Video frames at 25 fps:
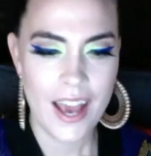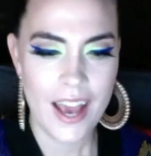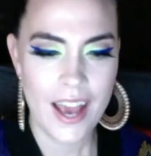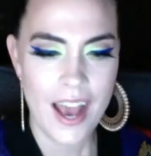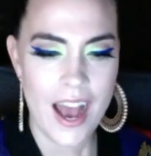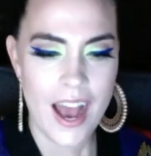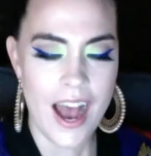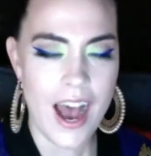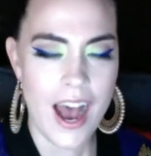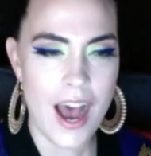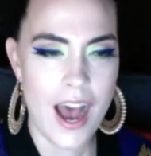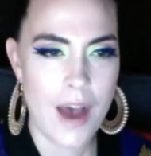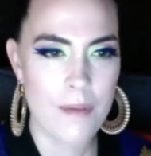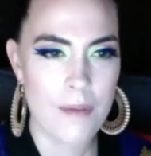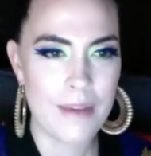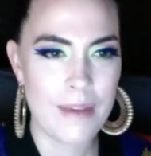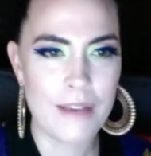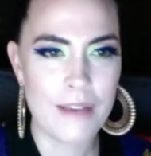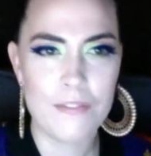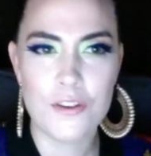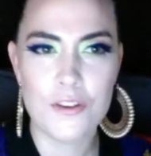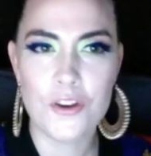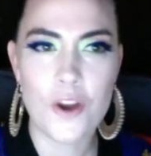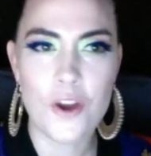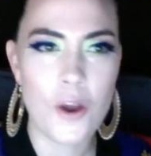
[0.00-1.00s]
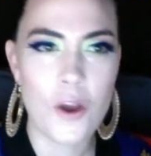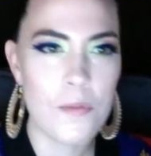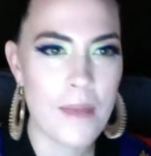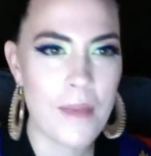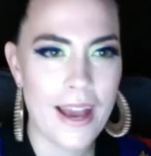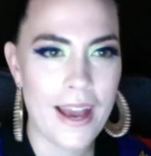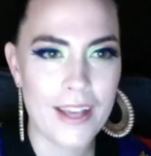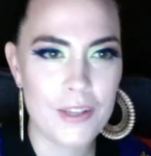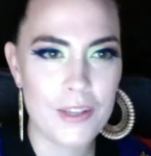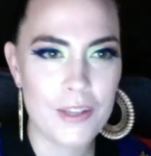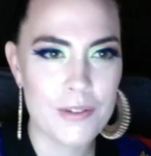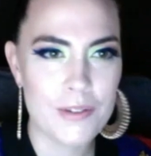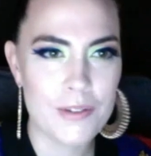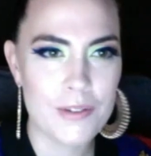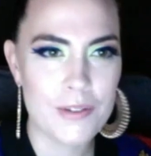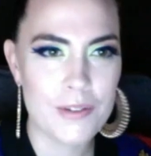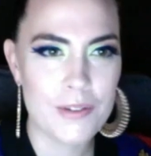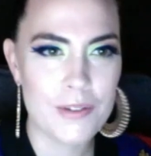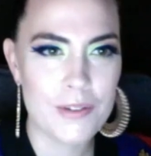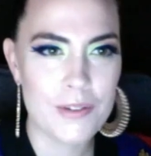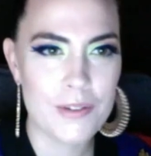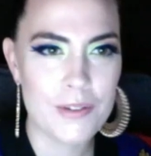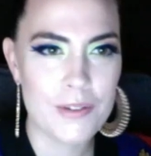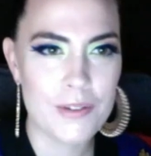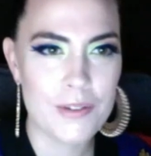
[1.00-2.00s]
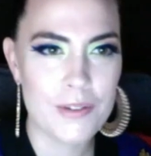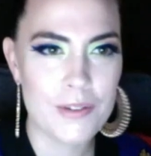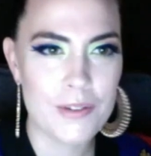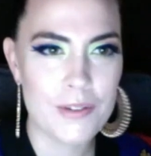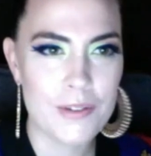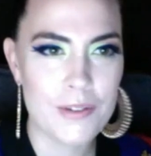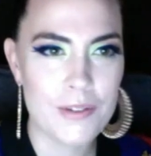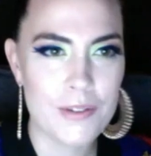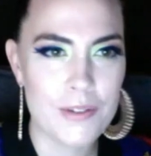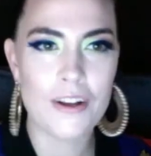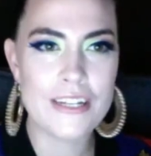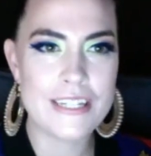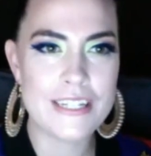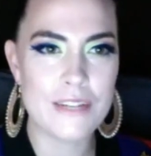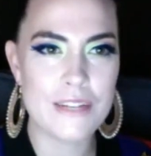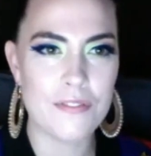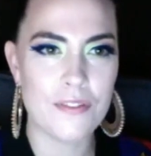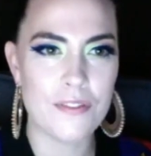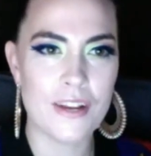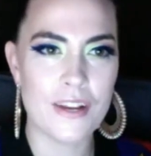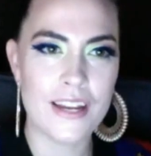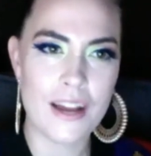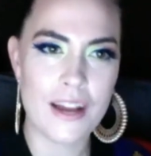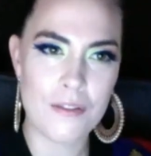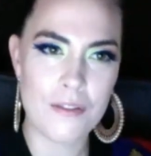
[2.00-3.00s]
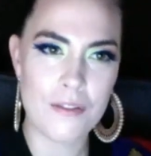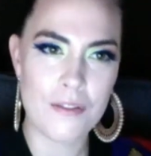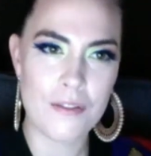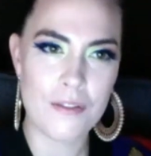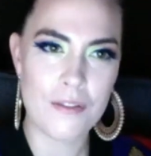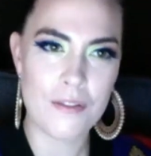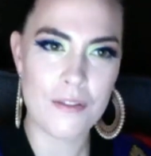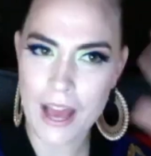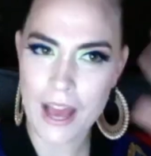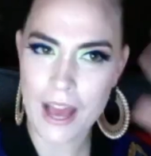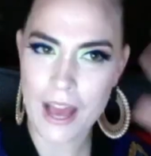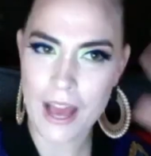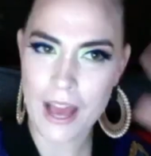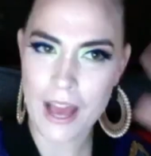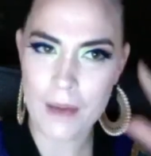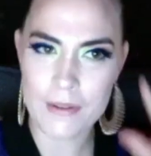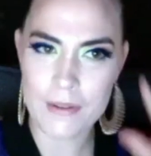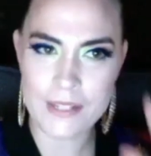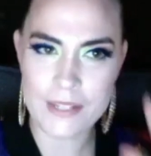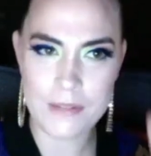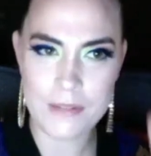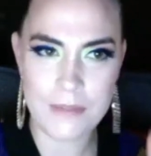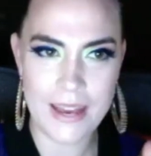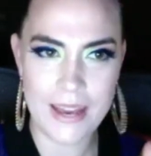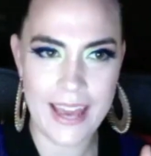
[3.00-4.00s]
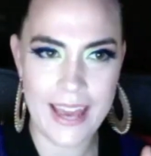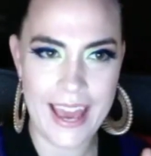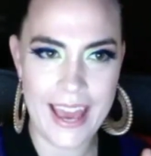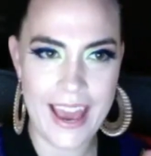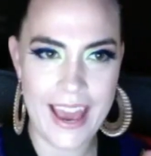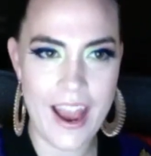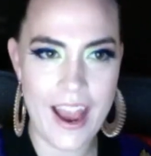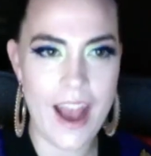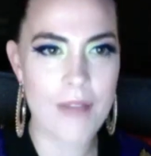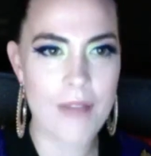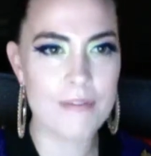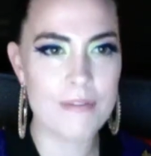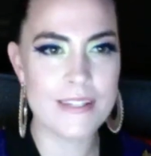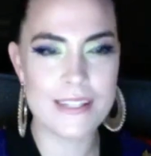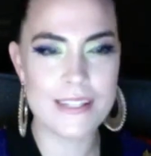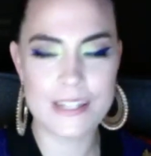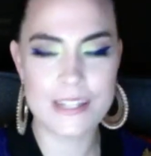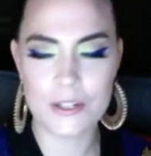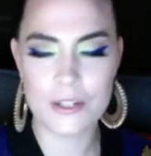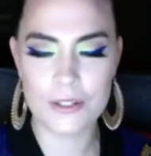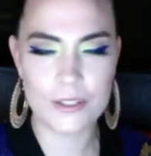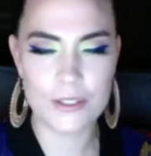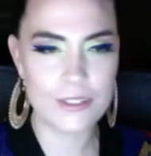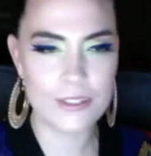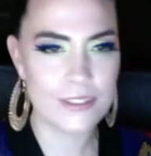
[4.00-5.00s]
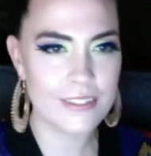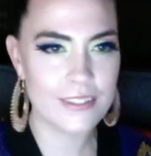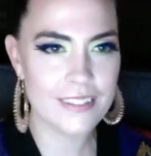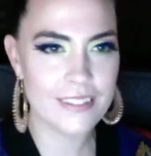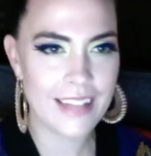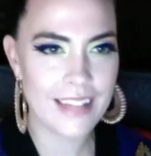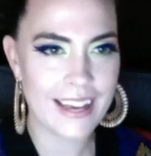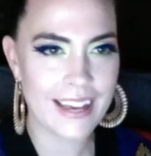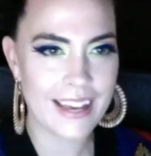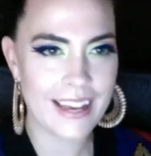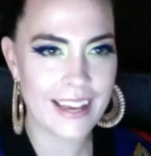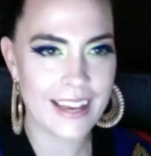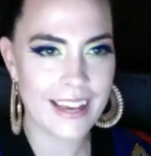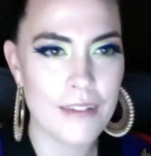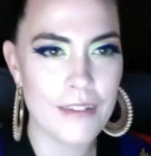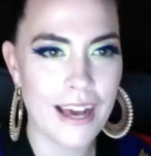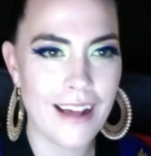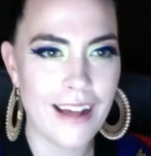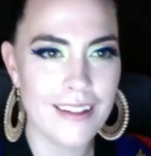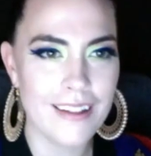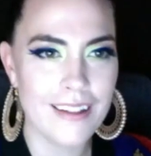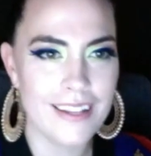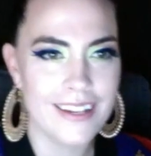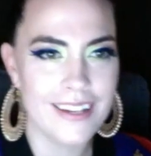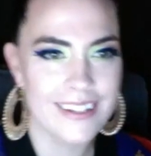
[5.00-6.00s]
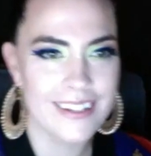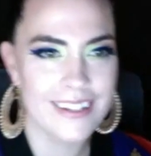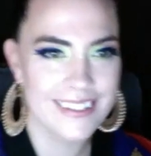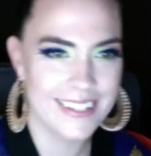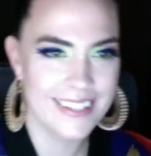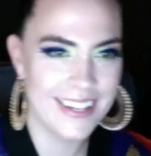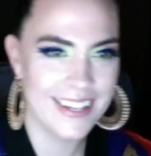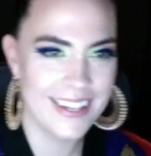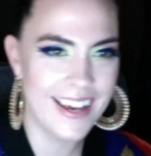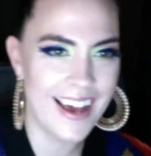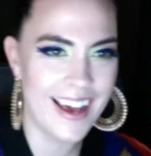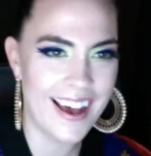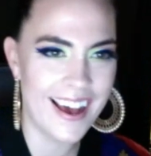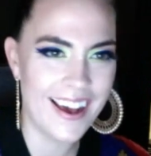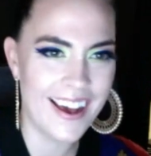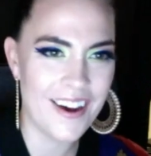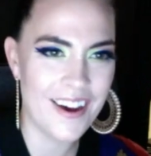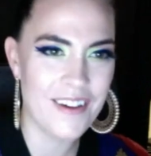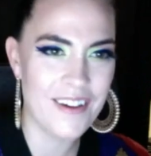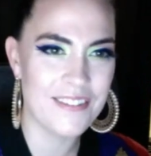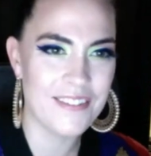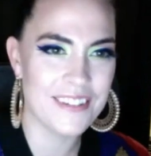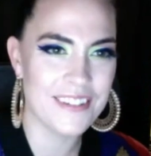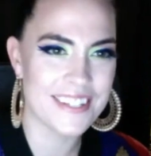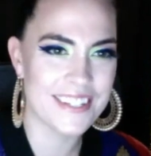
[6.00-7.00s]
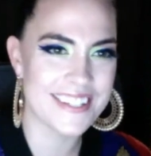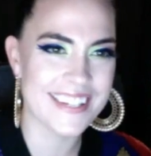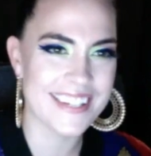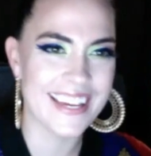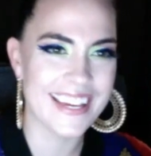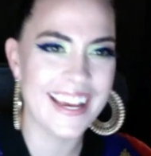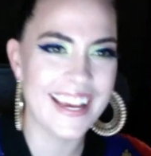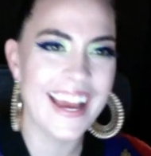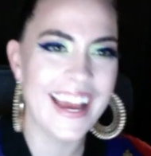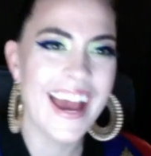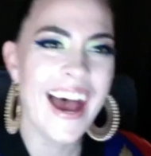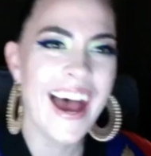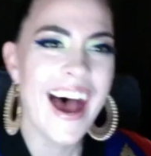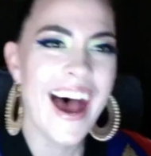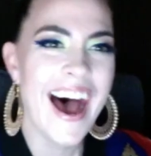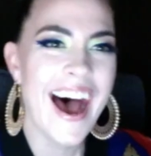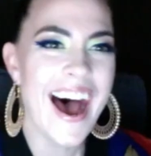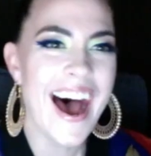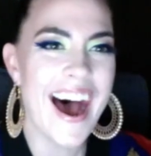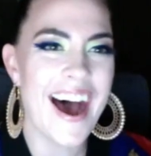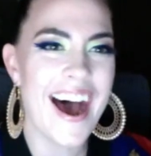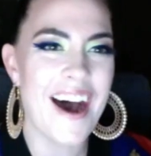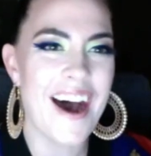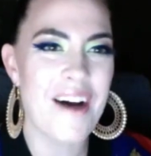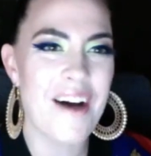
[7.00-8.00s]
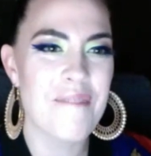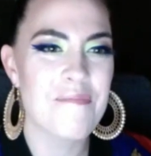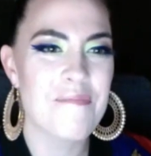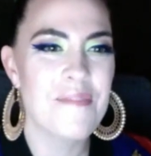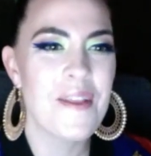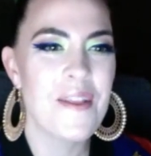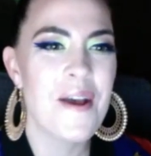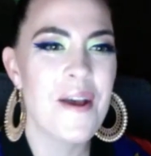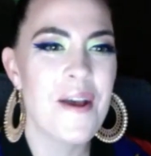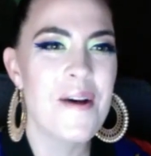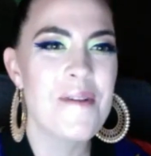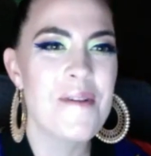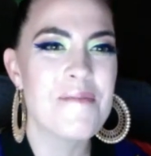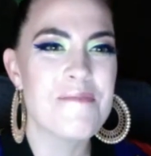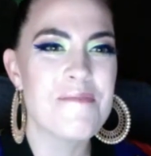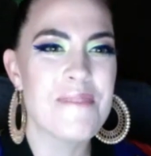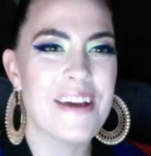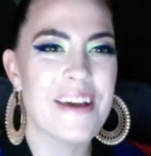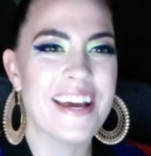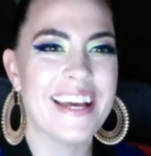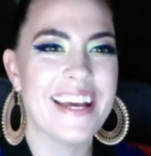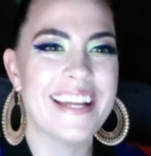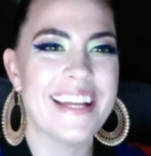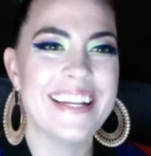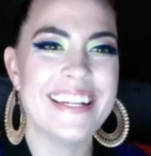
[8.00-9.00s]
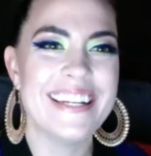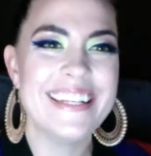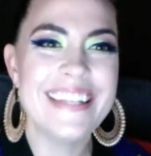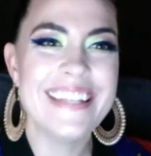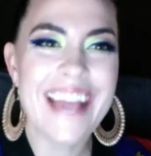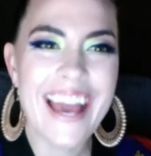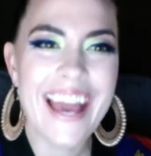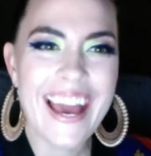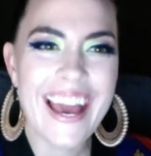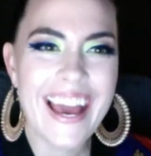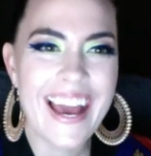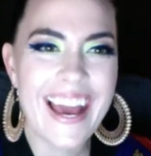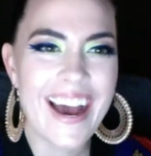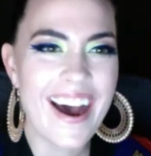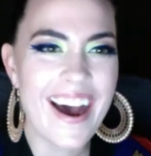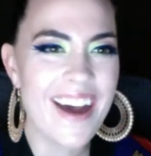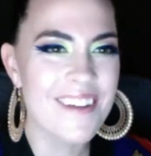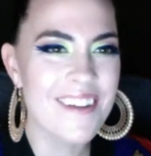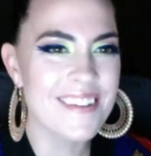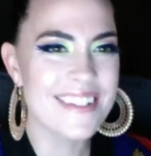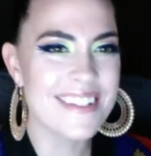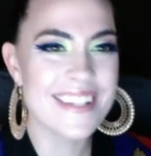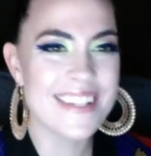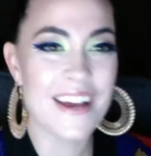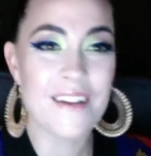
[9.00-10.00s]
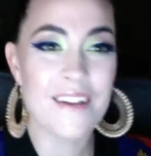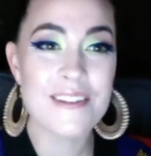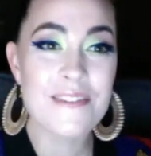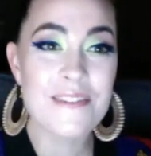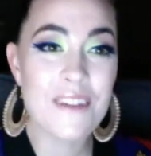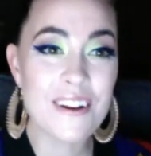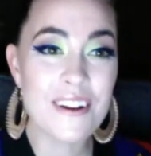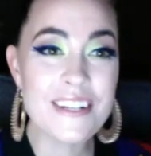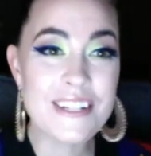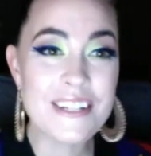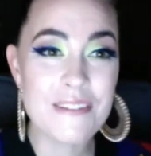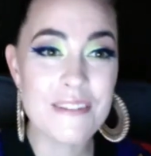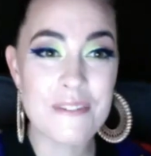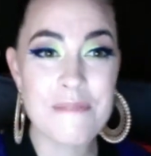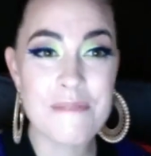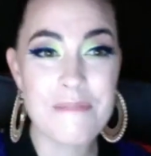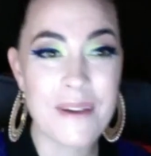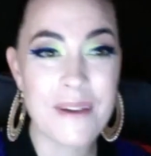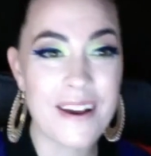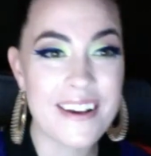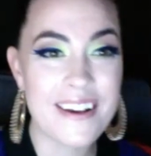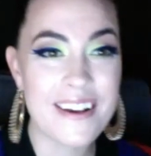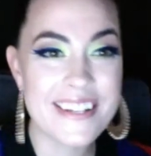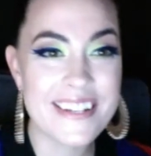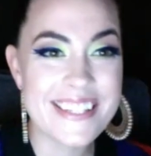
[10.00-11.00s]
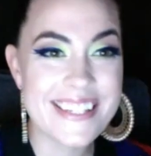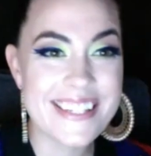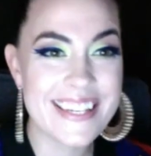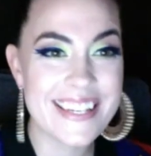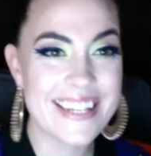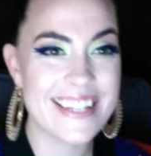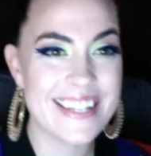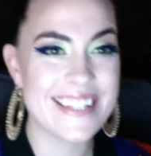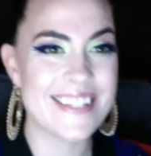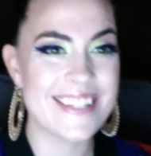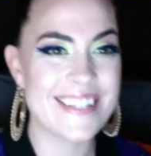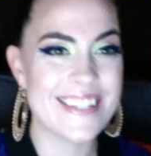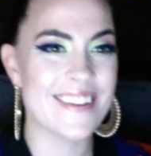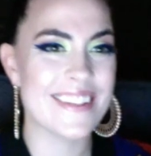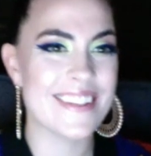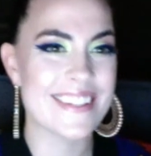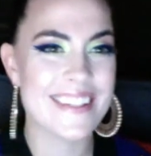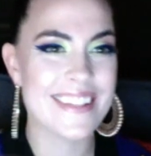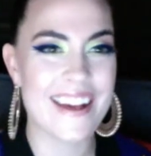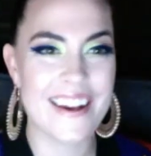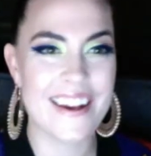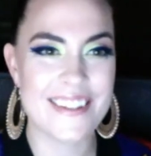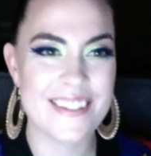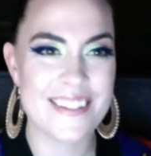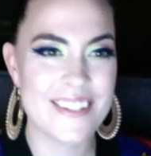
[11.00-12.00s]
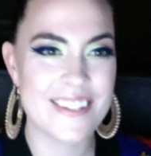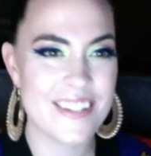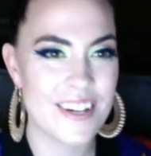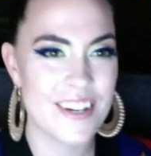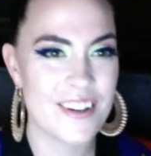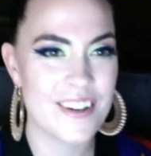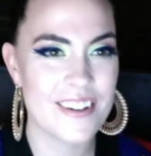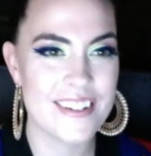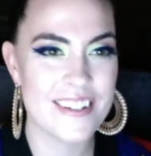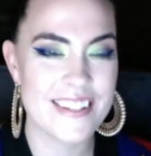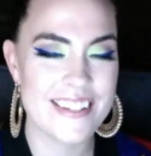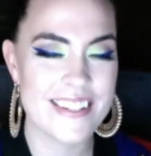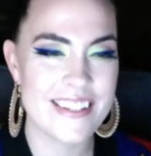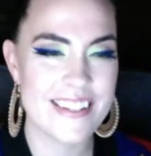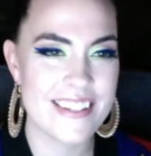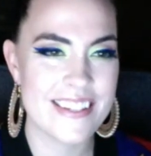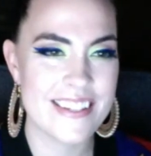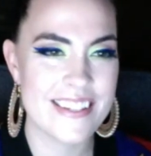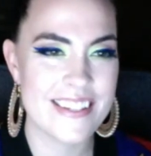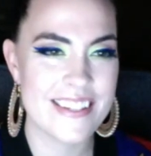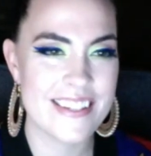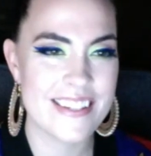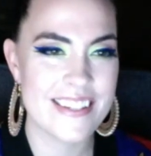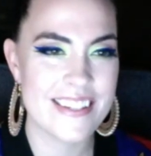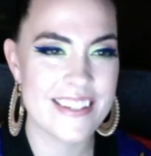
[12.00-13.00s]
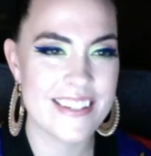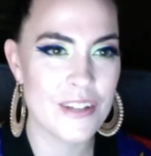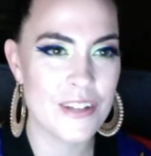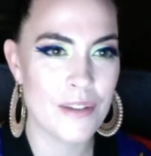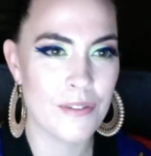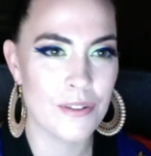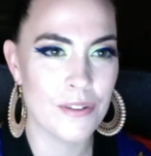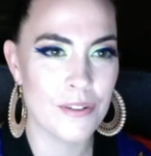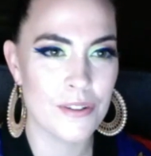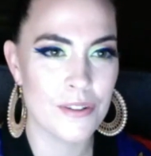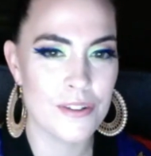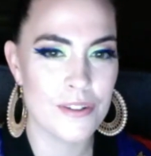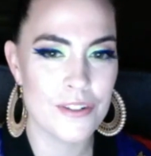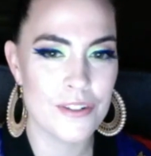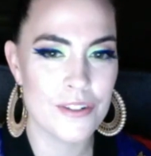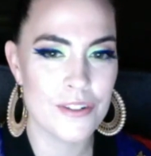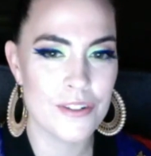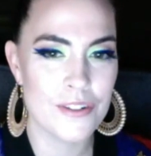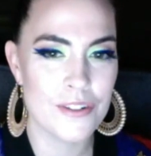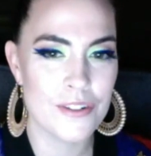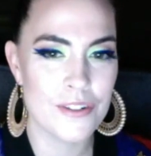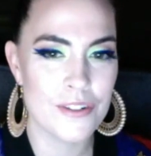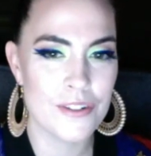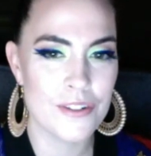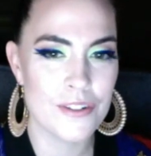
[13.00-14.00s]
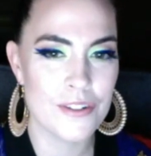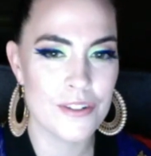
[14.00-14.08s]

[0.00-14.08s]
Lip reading: if you go back, you'll see I'm very different. I've got like flowers in my hair. I'm still like love color, obviously. But yeah, I was a very different person, and so this last year has seen a huge evolution.